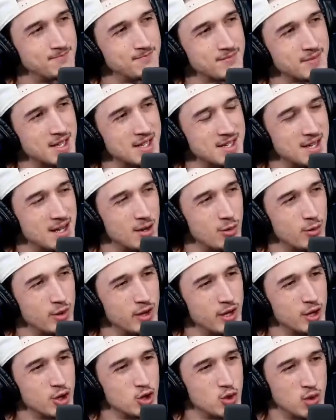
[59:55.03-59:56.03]
Because I don't
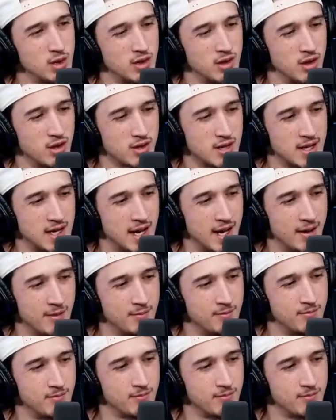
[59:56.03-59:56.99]
really enjoy looking at him.